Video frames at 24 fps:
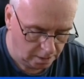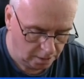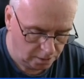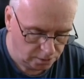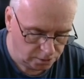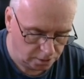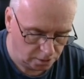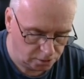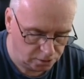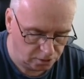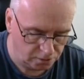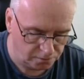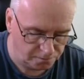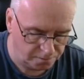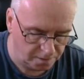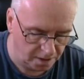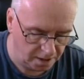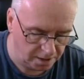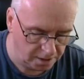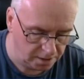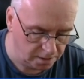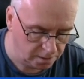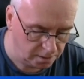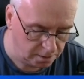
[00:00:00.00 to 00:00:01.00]
So just
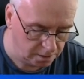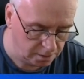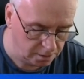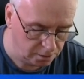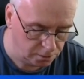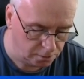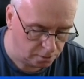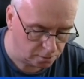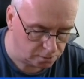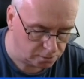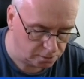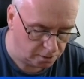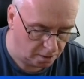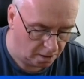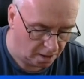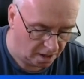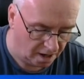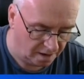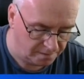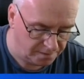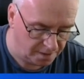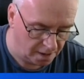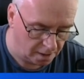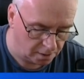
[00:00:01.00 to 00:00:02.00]
varying the inductor,
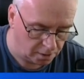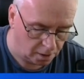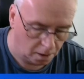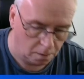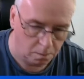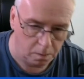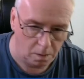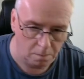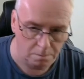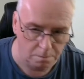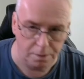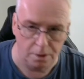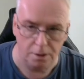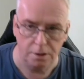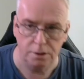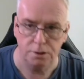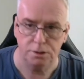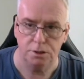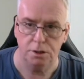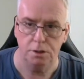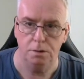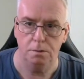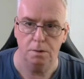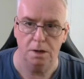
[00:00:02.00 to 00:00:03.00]
I've now got a
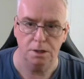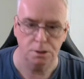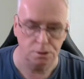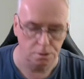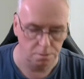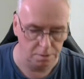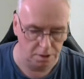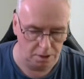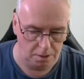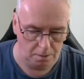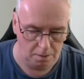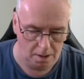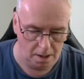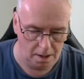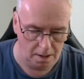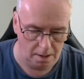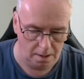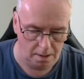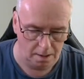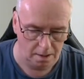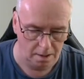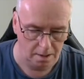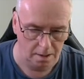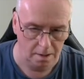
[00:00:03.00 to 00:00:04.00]
1.2
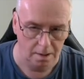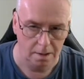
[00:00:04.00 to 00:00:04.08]
SWR.